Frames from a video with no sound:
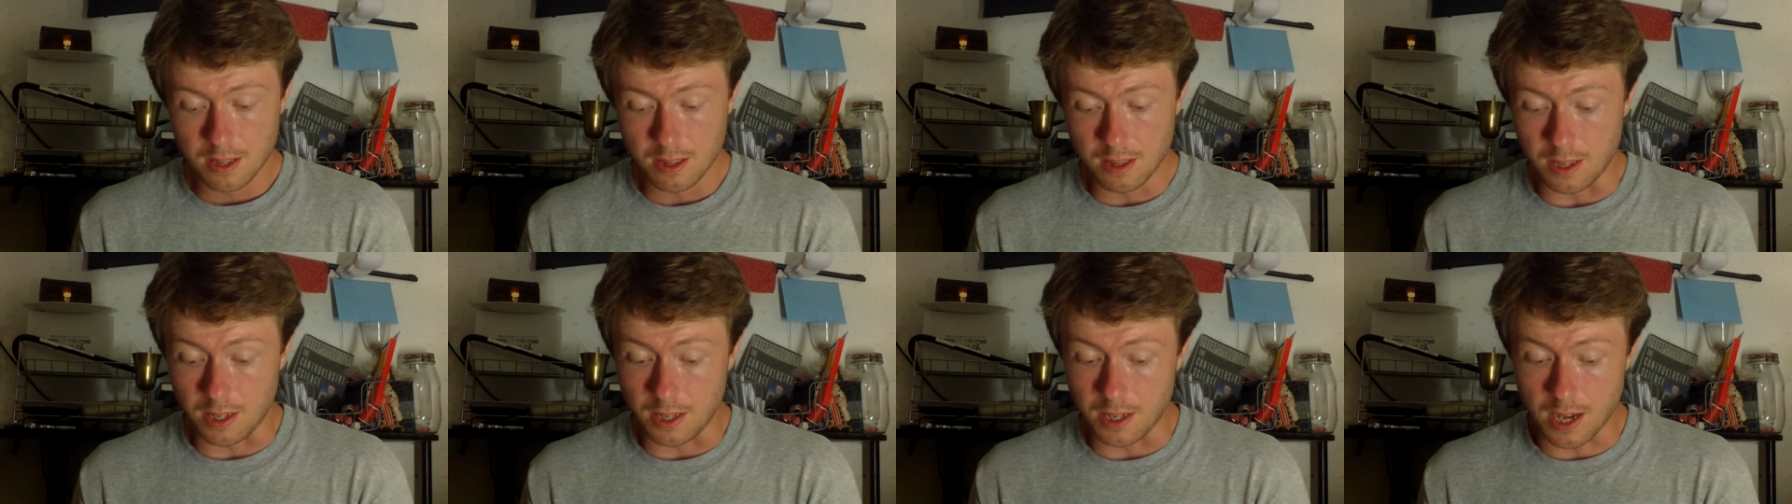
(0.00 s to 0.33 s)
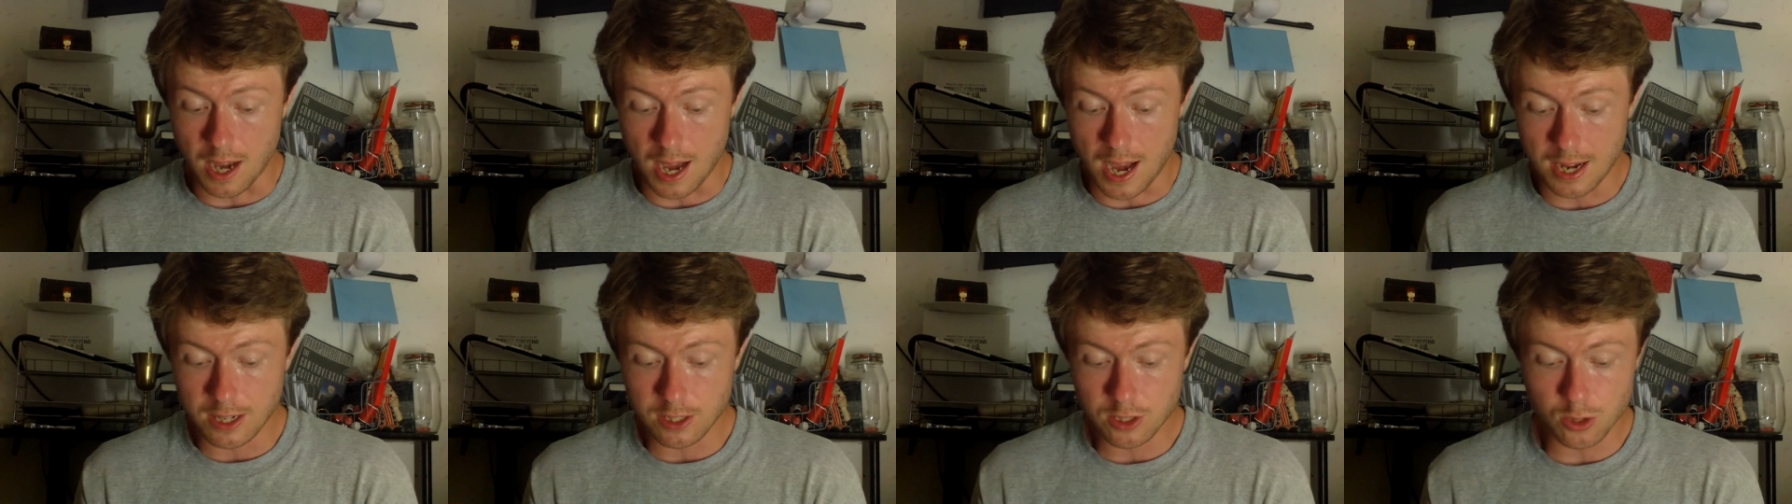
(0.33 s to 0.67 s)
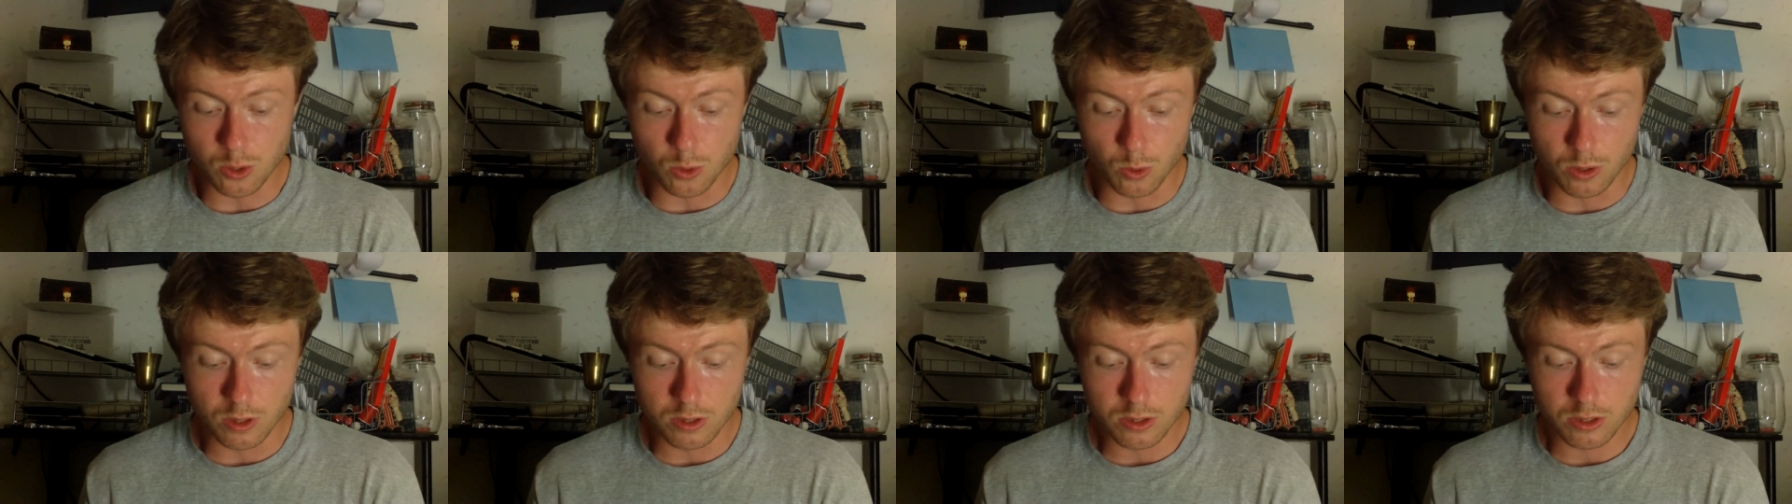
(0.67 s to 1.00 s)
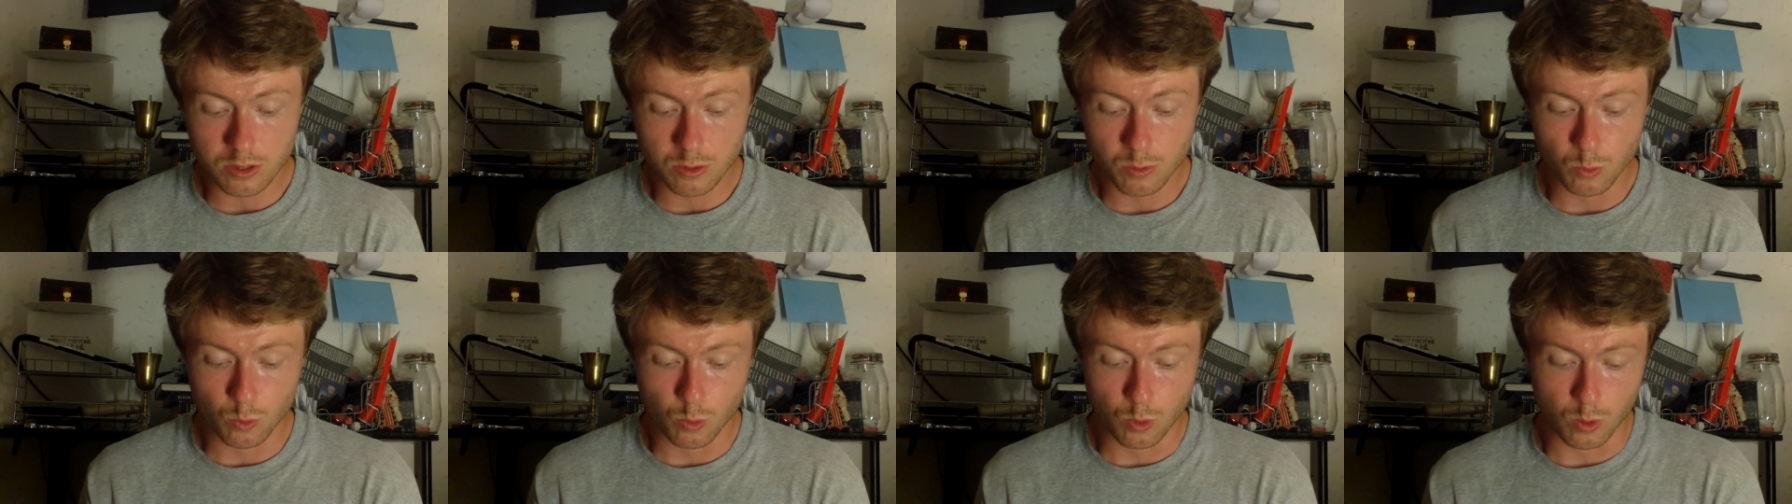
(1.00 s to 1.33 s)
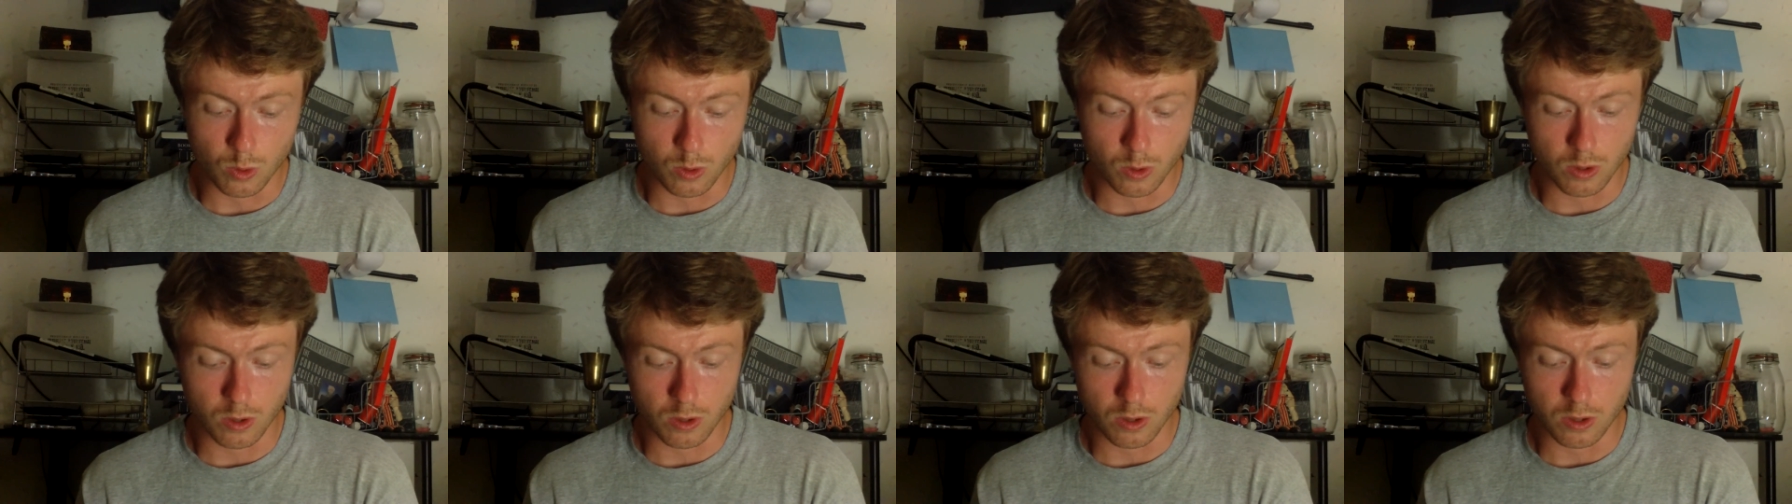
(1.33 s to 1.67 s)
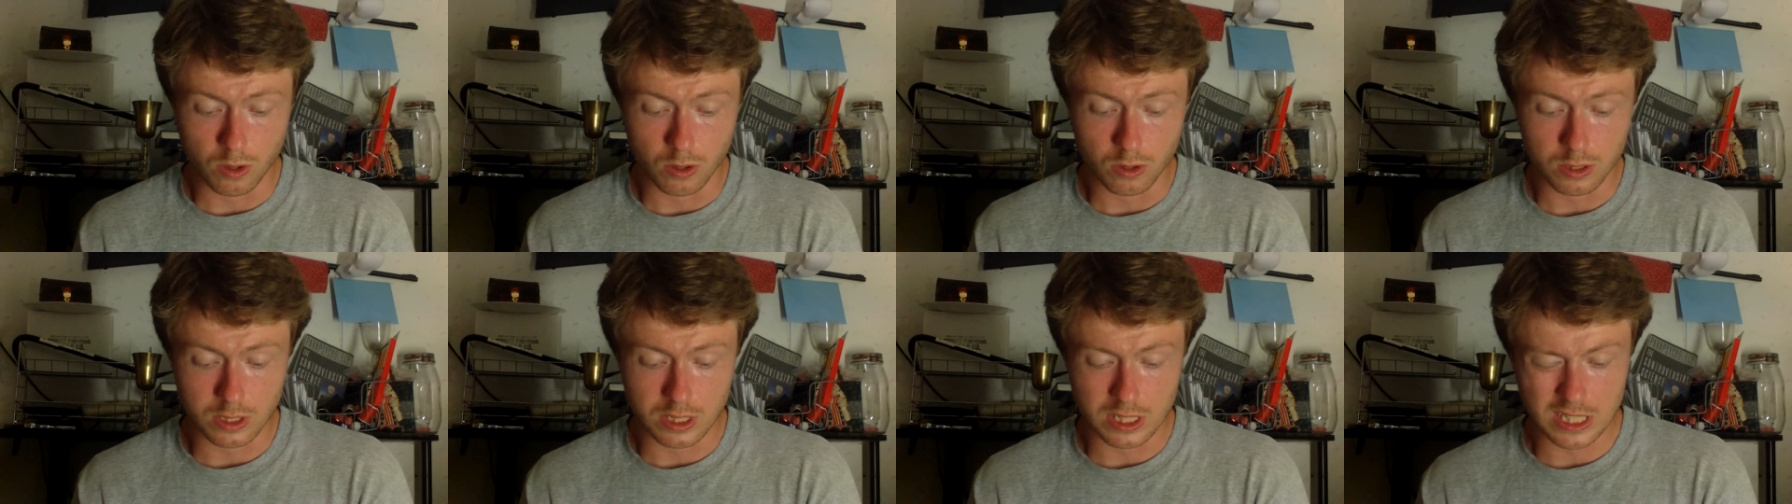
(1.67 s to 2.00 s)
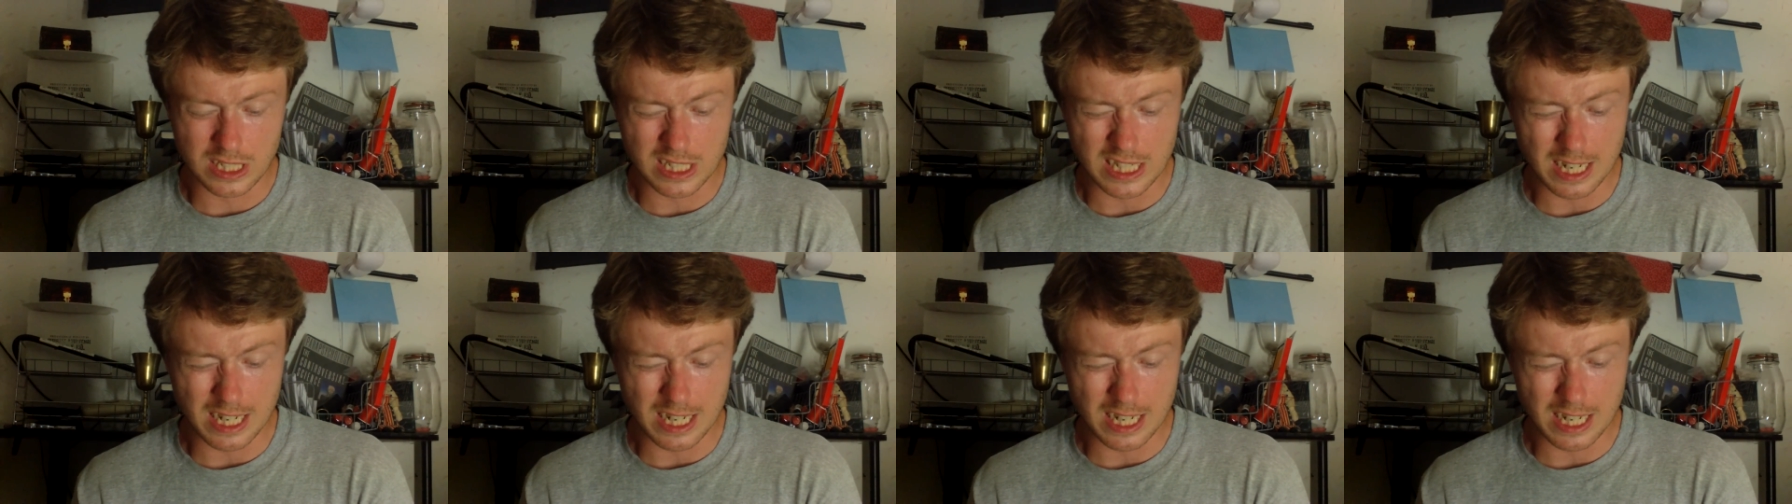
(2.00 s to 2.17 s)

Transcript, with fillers: The high scorers were